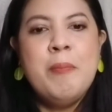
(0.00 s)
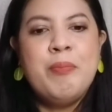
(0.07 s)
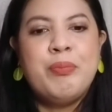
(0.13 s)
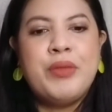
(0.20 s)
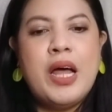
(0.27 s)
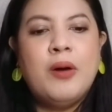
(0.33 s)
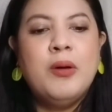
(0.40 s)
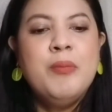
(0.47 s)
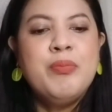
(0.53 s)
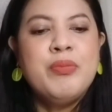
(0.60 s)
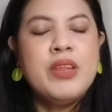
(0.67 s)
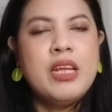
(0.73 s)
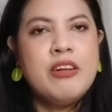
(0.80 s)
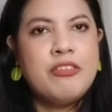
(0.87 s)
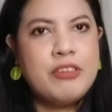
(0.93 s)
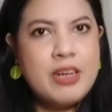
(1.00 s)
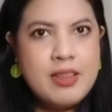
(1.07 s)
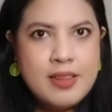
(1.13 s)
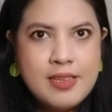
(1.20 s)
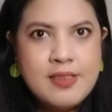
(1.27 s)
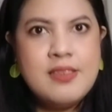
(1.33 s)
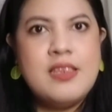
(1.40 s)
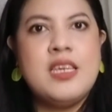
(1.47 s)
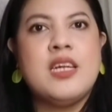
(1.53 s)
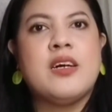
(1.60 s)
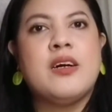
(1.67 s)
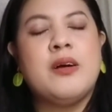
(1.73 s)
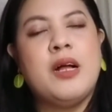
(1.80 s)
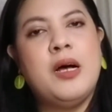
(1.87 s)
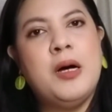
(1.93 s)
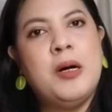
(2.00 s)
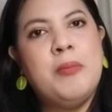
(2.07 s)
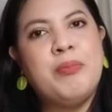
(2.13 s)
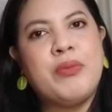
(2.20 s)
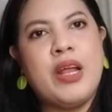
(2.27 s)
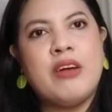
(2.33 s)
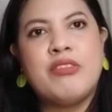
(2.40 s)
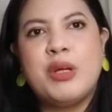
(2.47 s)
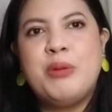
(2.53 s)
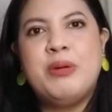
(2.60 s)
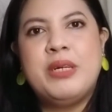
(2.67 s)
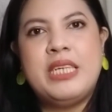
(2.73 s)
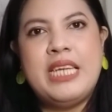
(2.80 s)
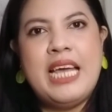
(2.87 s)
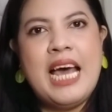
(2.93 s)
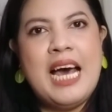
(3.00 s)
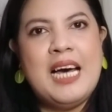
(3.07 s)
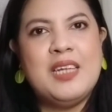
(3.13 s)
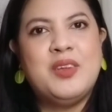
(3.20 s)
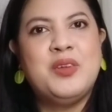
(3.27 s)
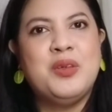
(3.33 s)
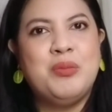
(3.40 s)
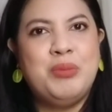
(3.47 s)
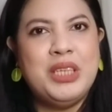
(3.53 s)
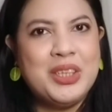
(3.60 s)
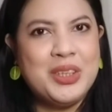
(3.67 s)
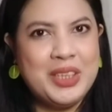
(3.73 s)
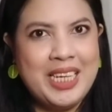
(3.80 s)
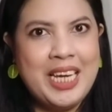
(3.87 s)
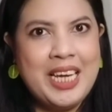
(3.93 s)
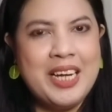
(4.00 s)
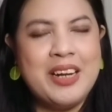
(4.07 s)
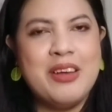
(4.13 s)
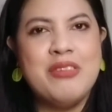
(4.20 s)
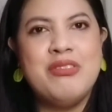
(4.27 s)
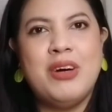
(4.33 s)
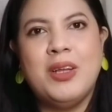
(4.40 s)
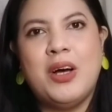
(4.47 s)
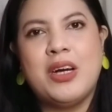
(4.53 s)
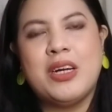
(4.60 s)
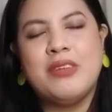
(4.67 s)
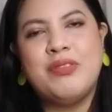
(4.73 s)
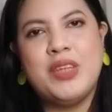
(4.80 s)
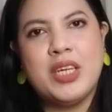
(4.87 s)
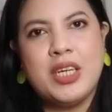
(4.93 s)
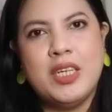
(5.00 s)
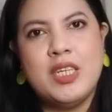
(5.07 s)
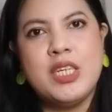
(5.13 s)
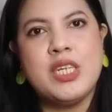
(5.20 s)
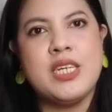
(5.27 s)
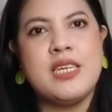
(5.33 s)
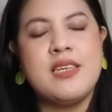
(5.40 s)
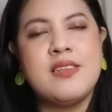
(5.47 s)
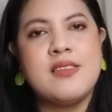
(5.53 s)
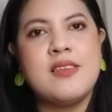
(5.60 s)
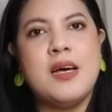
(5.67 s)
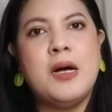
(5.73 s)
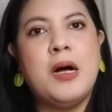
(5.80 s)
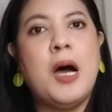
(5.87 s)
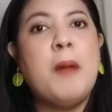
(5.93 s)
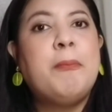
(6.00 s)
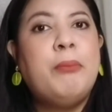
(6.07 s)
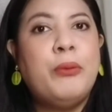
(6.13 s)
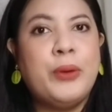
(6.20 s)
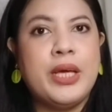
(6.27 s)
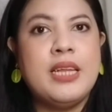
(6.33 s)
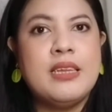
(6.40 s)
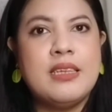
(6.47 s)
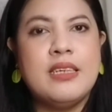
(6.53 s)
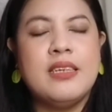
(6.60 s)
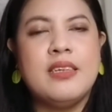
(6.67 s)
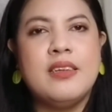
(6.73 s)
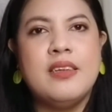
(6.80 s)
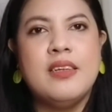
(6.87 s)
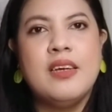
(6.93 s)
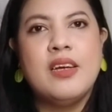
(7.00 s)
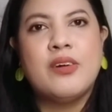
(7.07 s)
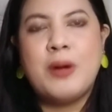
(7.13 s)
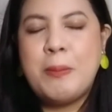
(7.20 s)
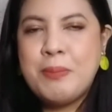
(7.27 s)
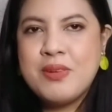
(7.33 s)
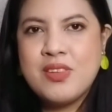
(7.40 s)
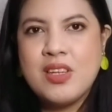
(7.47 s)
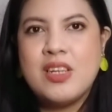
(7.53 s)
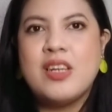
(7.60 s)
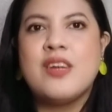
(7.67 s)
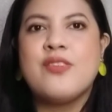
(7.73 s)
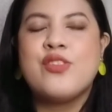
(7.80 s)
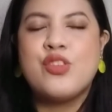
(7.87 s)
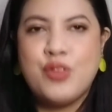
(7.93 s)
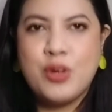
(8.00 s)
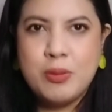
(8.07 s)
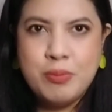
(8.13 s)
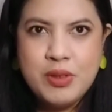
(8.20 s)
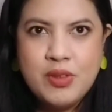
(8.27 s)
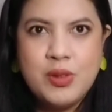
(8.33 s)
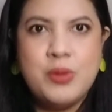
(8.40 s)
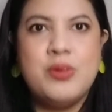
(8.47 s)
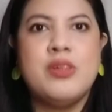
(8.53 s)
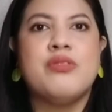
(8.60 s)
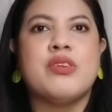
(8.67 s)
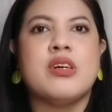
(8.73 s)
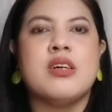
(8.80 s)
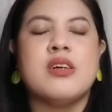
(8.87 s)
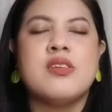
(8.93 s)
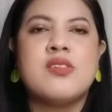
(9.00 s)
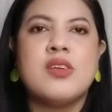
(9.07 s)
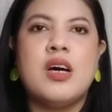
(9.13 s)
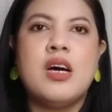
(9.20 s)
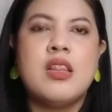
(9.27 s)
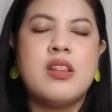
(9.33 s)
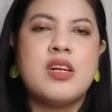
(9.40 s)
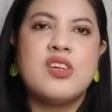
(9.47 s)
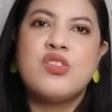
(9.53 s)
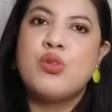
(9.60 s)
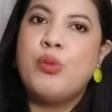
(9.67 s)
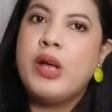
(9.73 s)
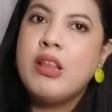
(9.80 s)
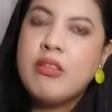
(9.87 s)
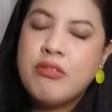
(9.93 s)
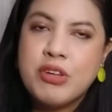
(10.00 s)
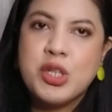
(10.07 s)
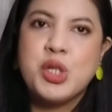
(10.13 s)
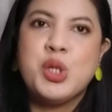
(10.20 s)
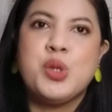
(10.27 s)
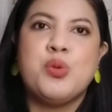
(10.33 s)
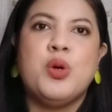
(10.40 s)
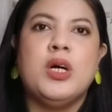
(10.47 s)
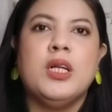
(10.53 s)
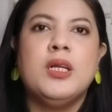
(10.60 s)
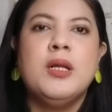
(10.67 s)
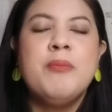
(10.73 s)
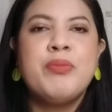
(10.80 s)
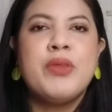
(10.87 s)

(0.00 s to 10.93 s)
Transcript: Now, for this year, everybody had to be creative. A lot of the countries appointed representatives for Miss Universe. Others went virtual,